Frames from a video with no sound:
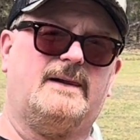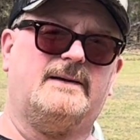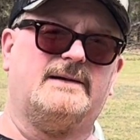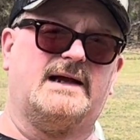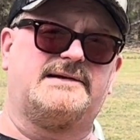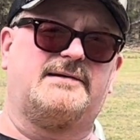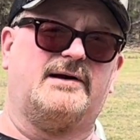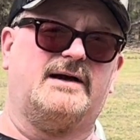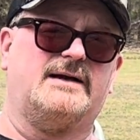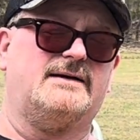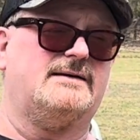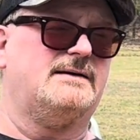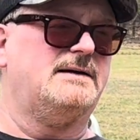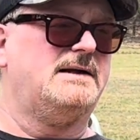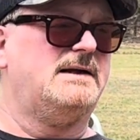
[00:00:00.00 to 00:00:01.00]
That's right.
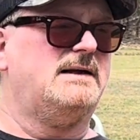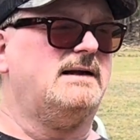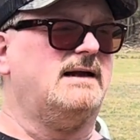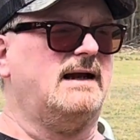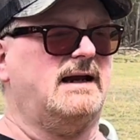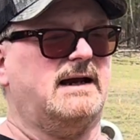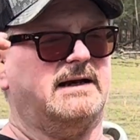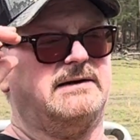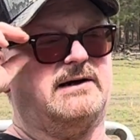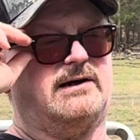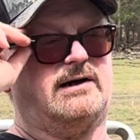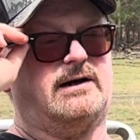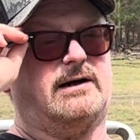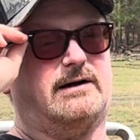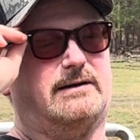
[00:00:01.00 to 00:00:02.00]
And,
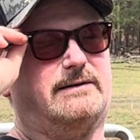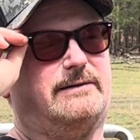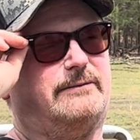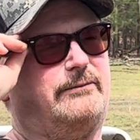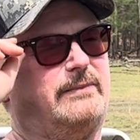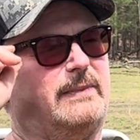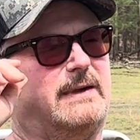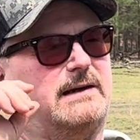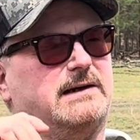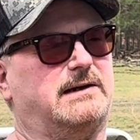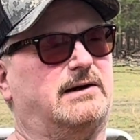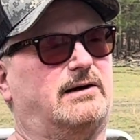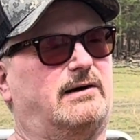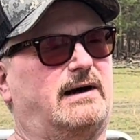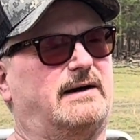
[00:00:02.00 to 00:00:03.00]
I
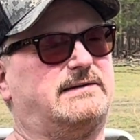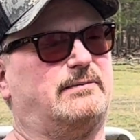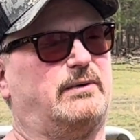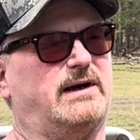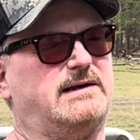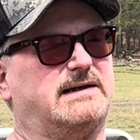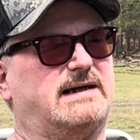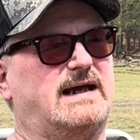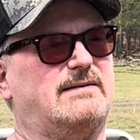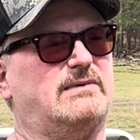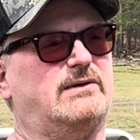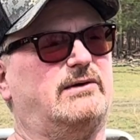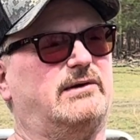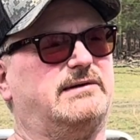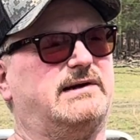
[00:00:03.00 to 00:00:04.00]
have to play the game a
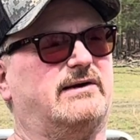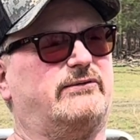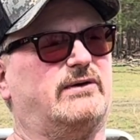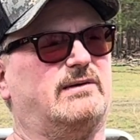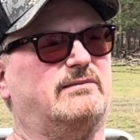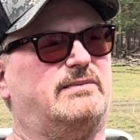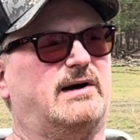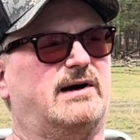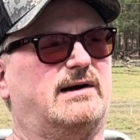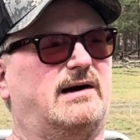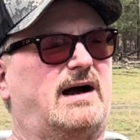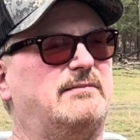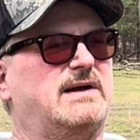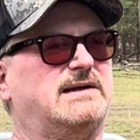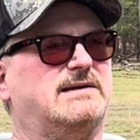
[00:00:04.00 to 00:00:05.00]
little different, but
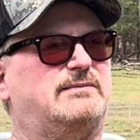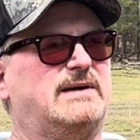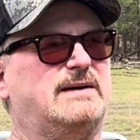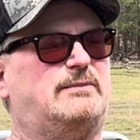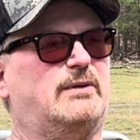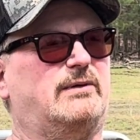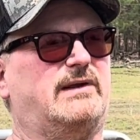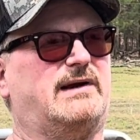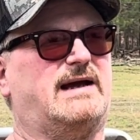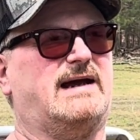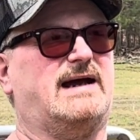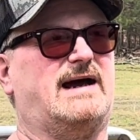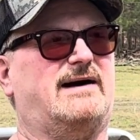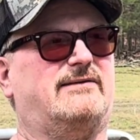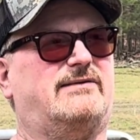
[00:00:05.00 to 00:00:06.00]
I mean, the people that I
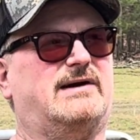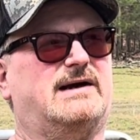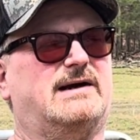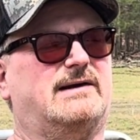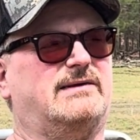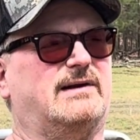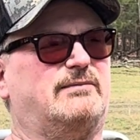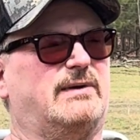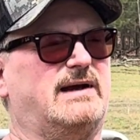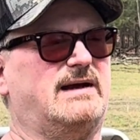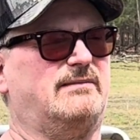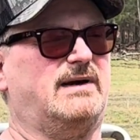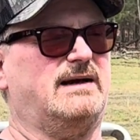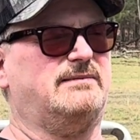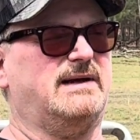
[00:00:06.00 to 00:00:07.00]
have that play
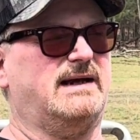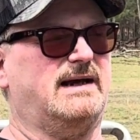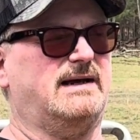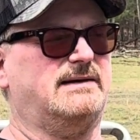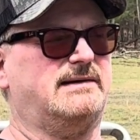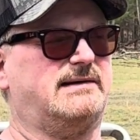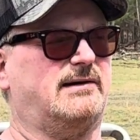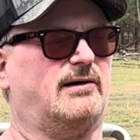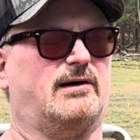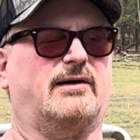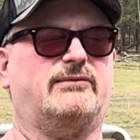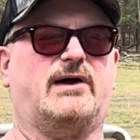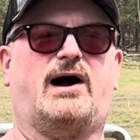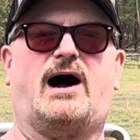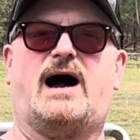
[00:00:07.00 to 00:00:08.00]
in my bands are
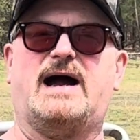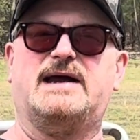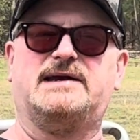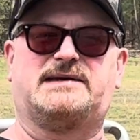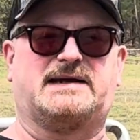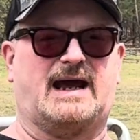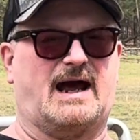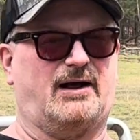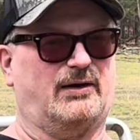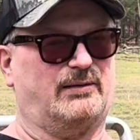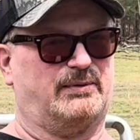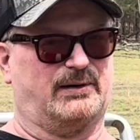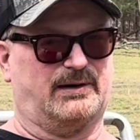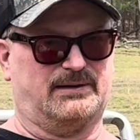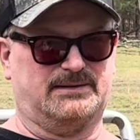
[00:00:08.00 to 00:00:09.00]
of the highest
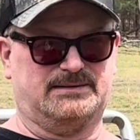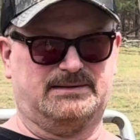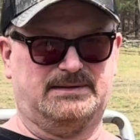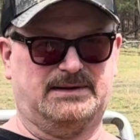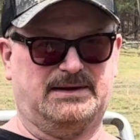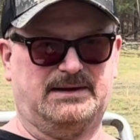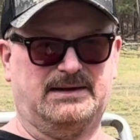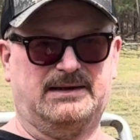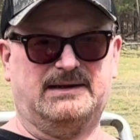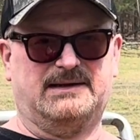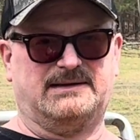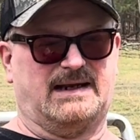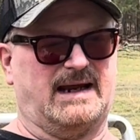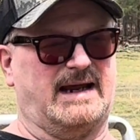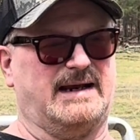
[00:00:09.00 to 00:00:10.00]
caliber.
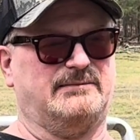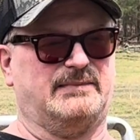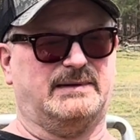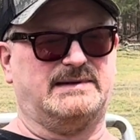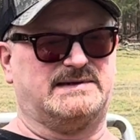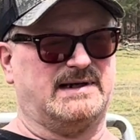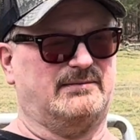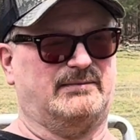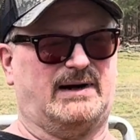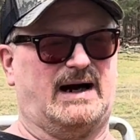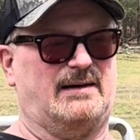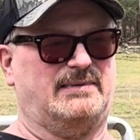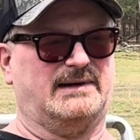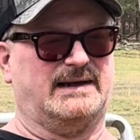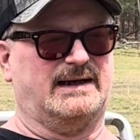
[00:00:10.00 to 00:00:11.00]
They ain't Jim,
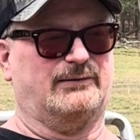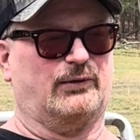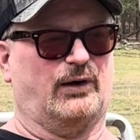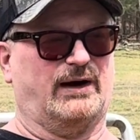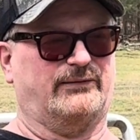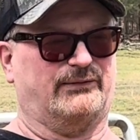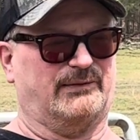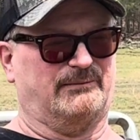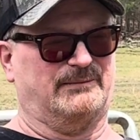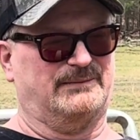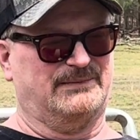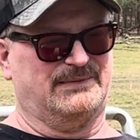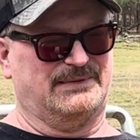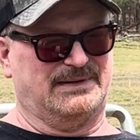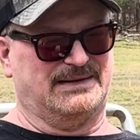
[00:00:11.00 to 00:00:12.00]
Bob, and Leroy from,
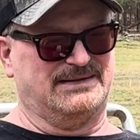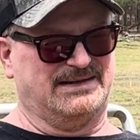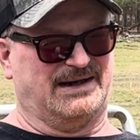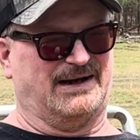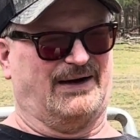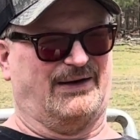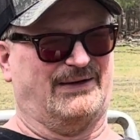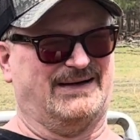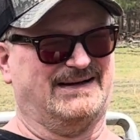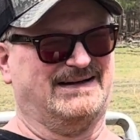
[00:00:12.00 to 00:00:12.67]
I'm